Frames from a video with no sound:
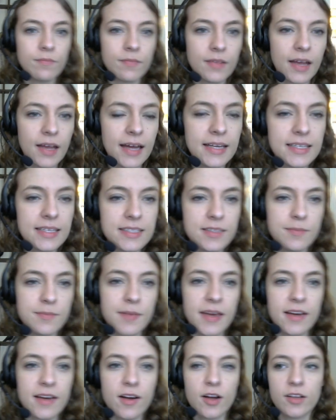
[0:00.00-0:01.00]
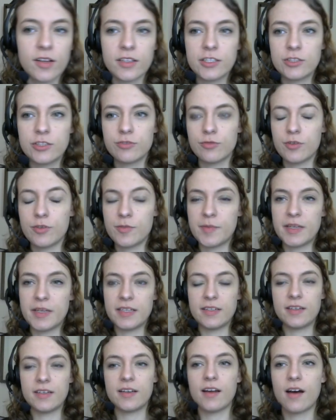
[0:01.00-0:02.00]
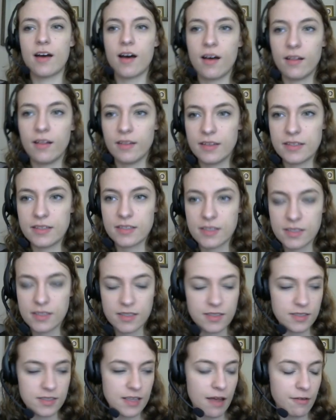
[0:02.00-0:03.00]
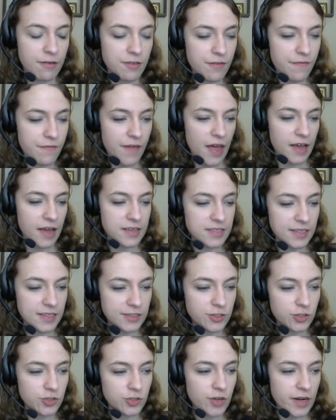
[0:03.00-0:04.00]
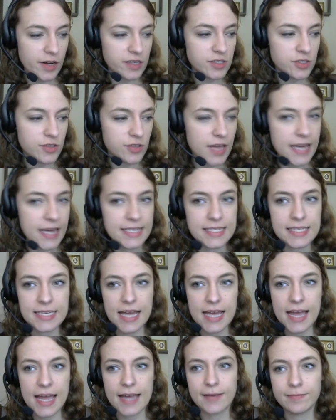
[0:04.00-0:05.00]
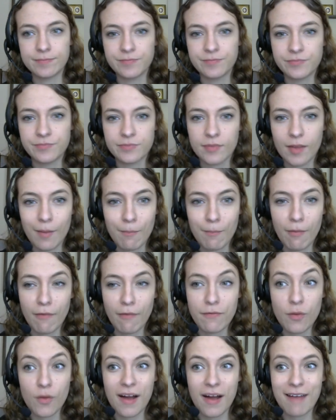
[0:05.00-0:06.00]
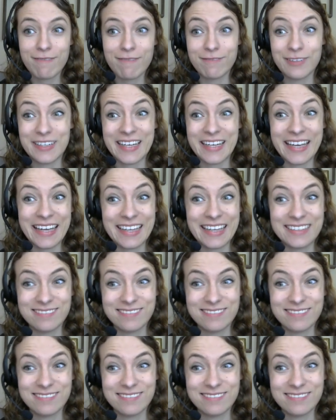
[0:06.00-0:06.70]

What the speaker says: I need to make a Heartless Shroom in Holland's sound effects. I should try to do that today before I forget.